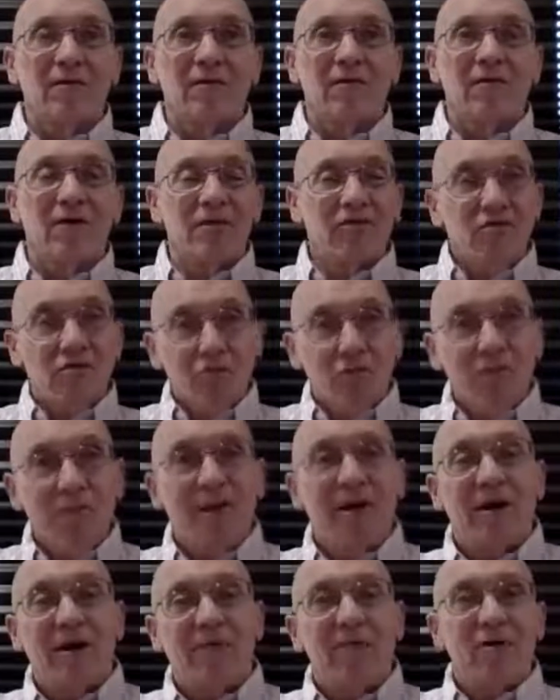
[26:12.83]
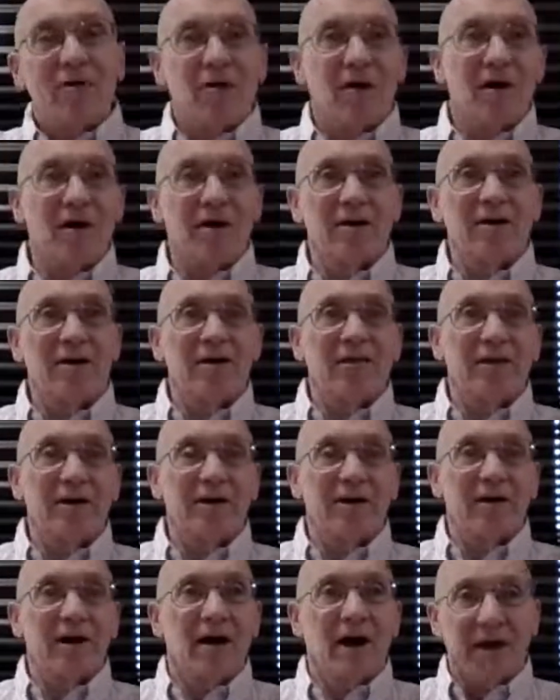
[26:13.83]
then you become reliant on
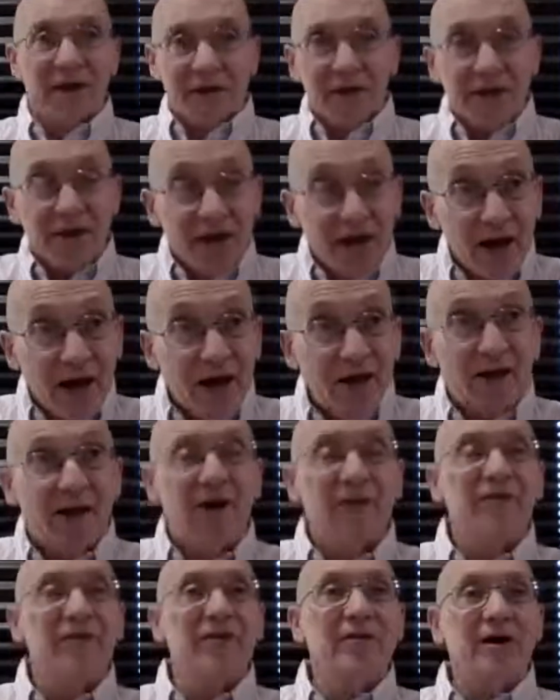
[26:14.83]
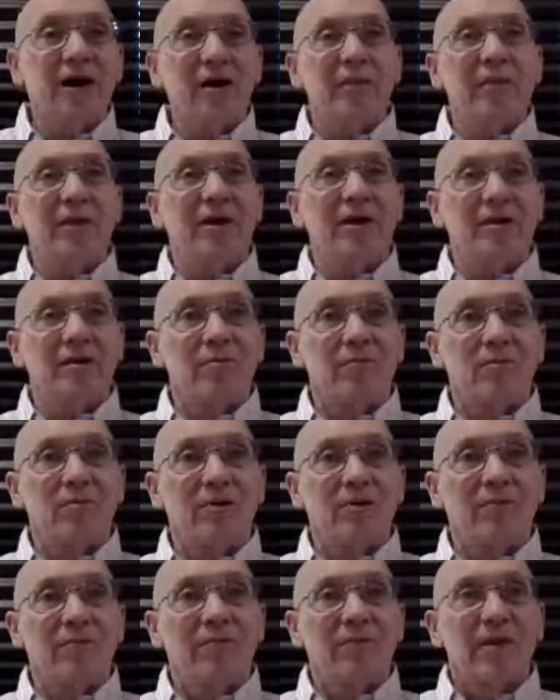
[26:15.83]
that God and not on the Dhamma
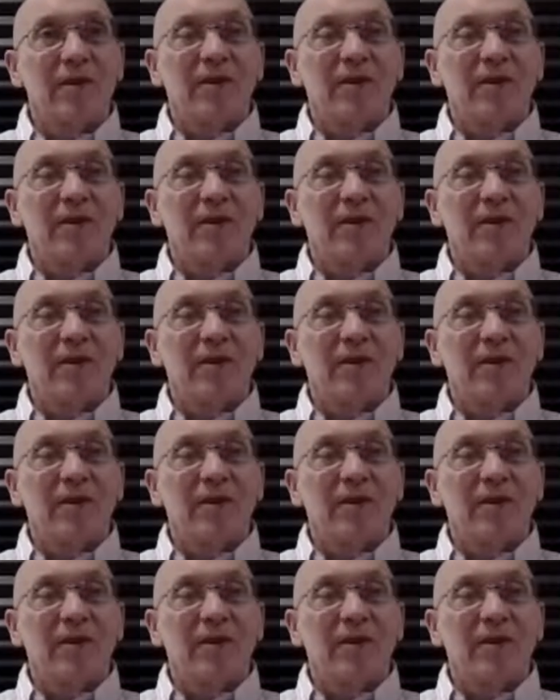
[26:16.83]
anymore.